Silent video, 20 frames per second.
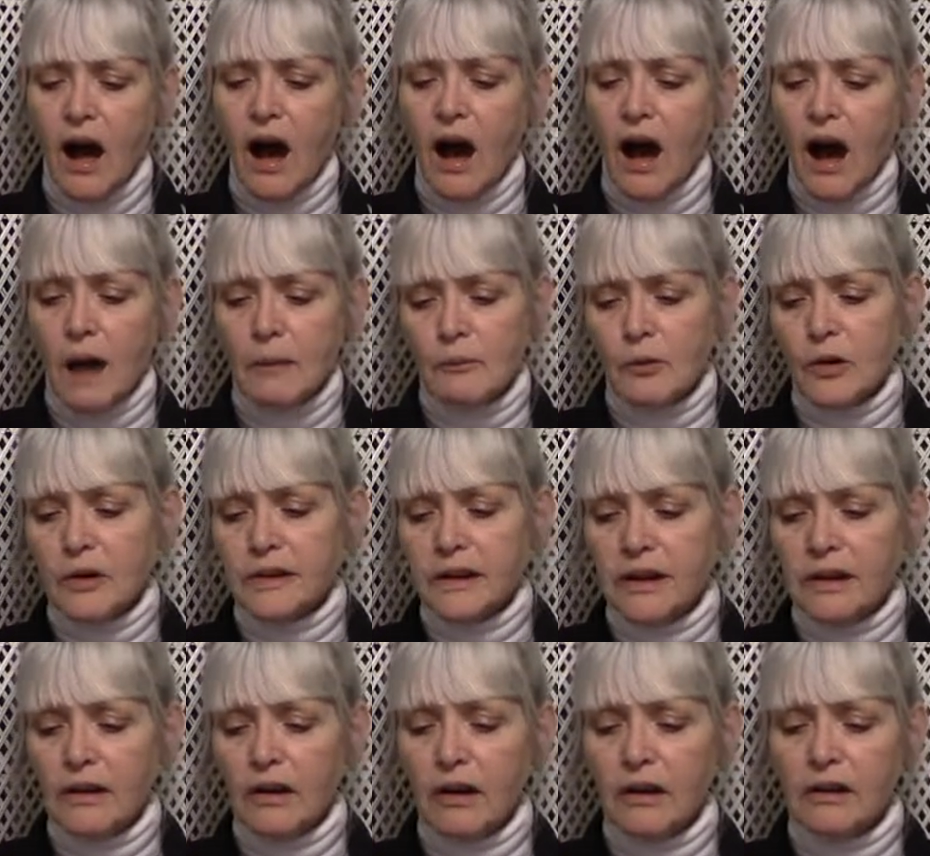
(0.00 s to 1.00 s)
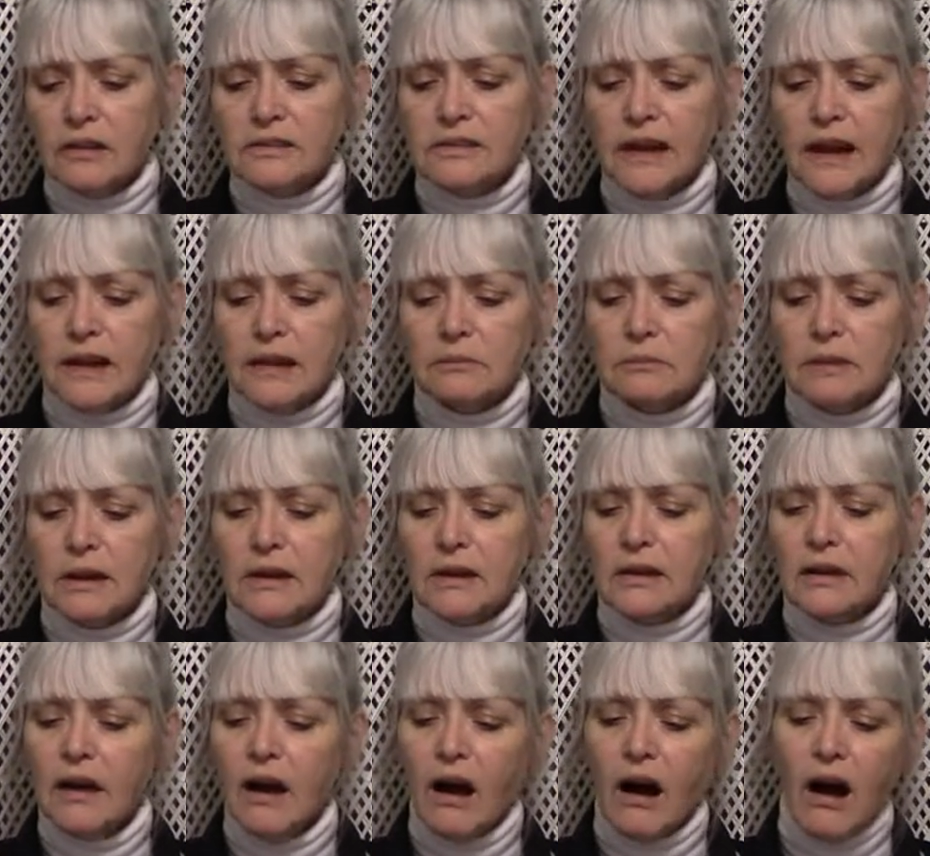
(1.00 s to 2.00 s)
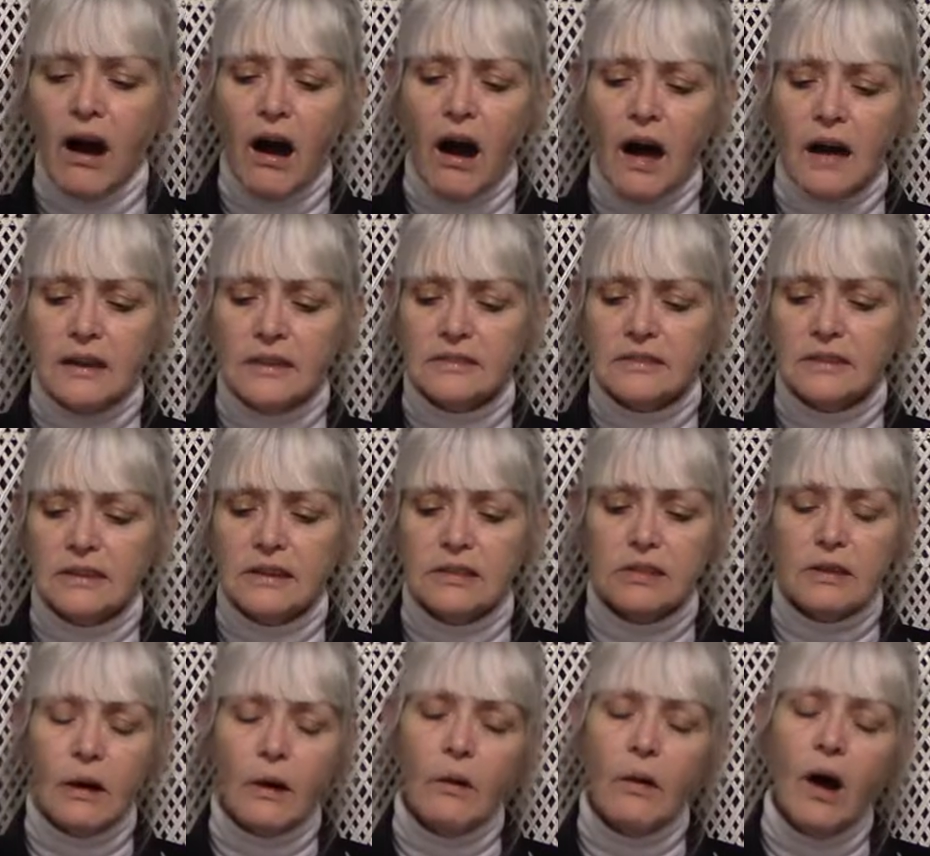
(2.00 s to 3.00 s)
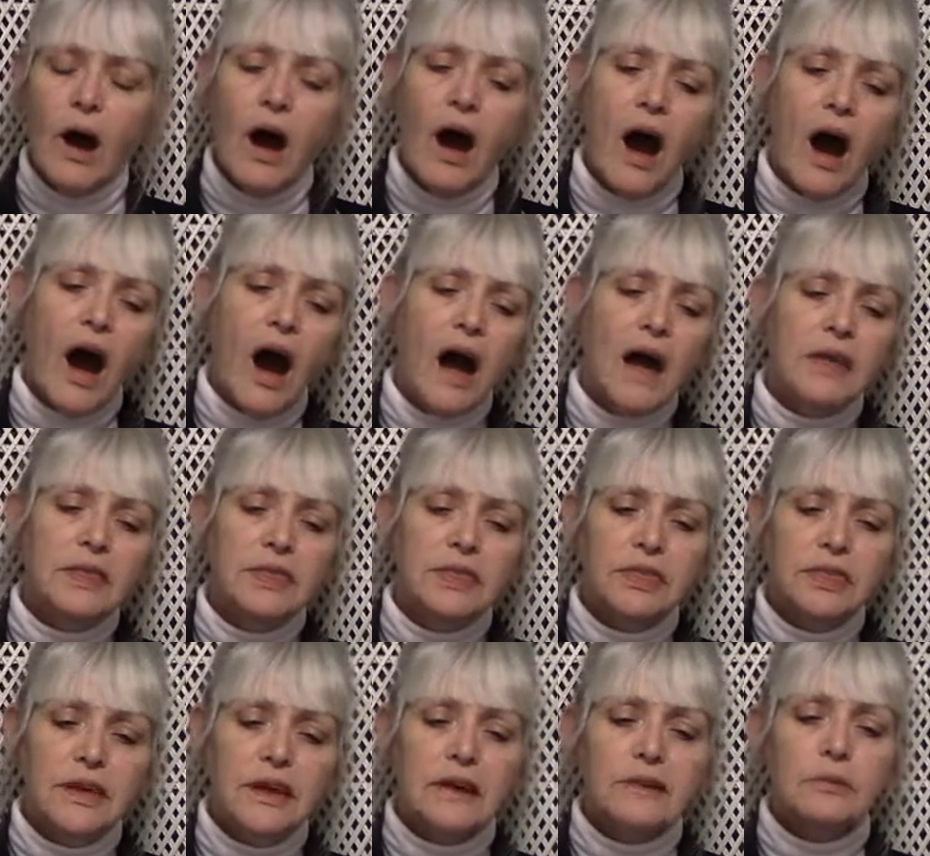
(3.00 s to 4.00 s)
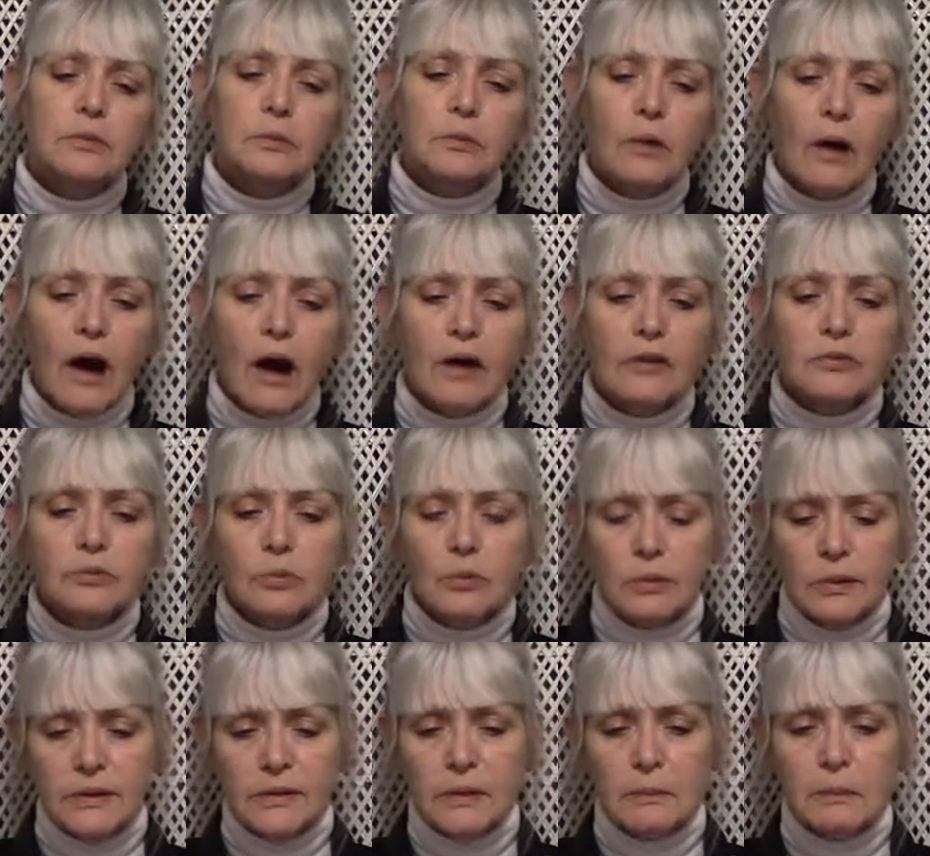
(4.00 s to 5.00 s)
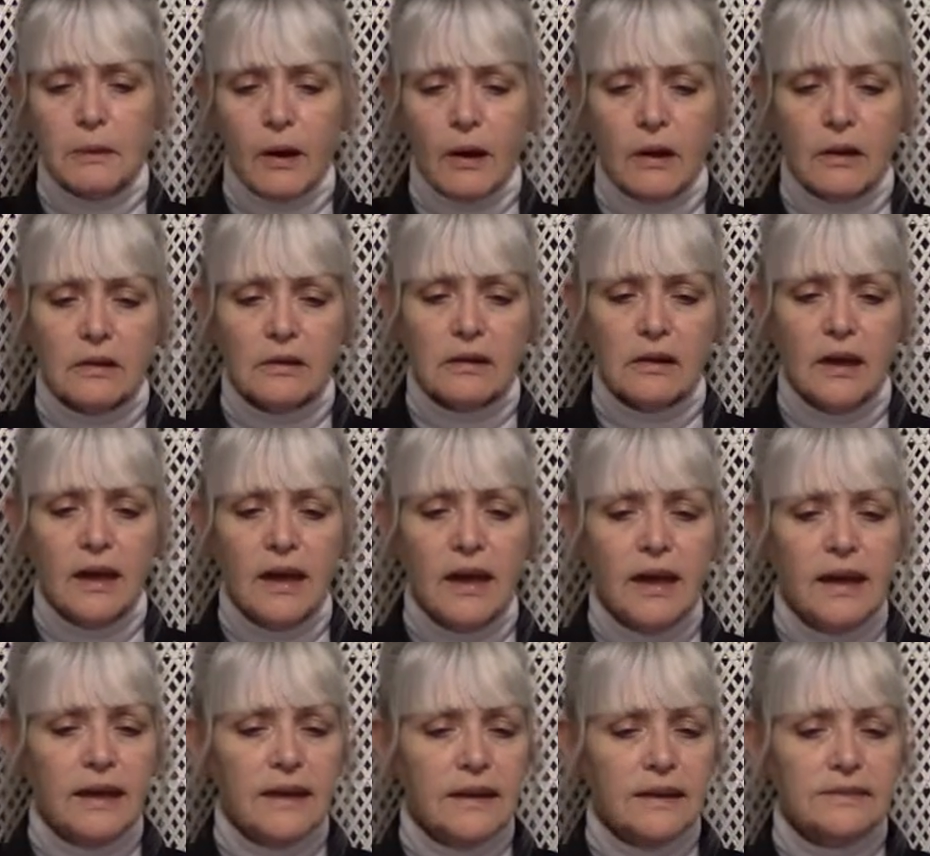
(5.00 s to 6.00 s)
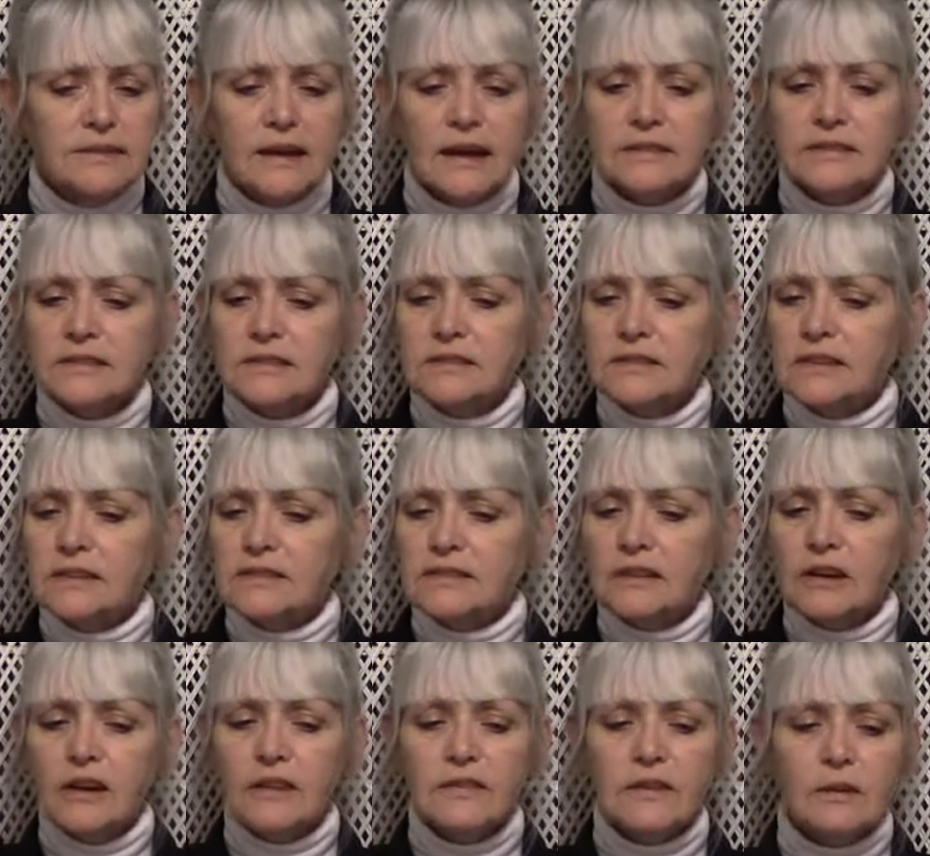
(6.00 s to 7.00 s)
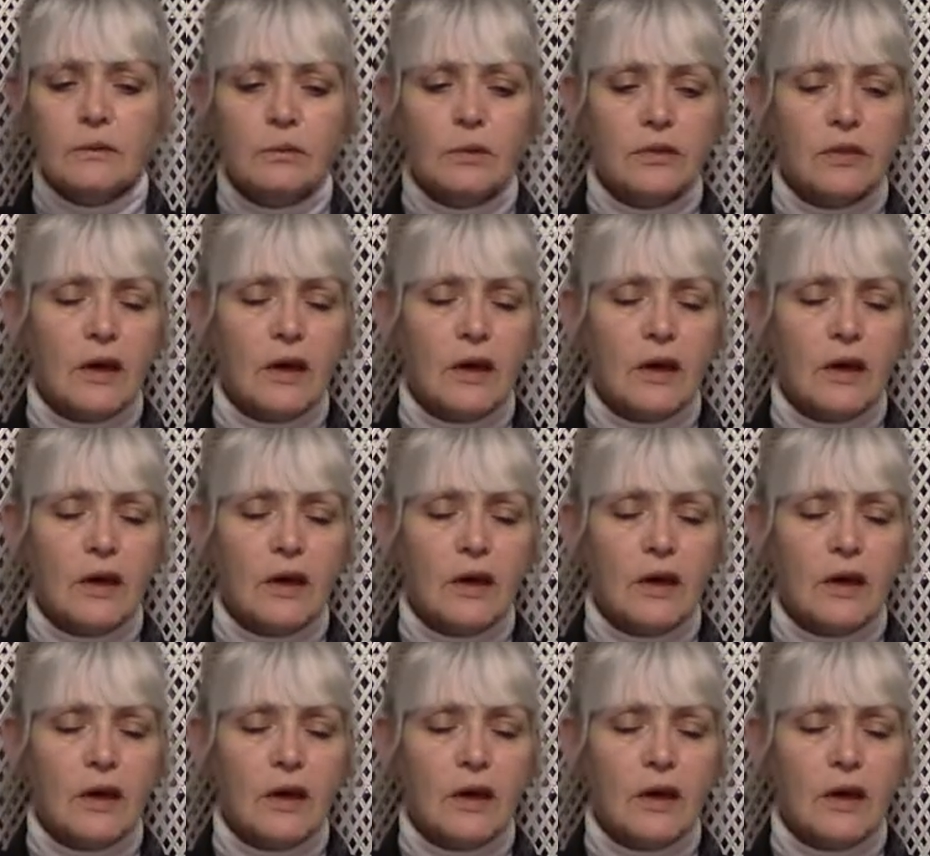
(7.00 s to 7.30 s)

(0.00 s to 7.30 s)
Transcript: I'm working hard, Dan admitted. Honestly, though, I think Ross will win the part. He doesn't deserve it with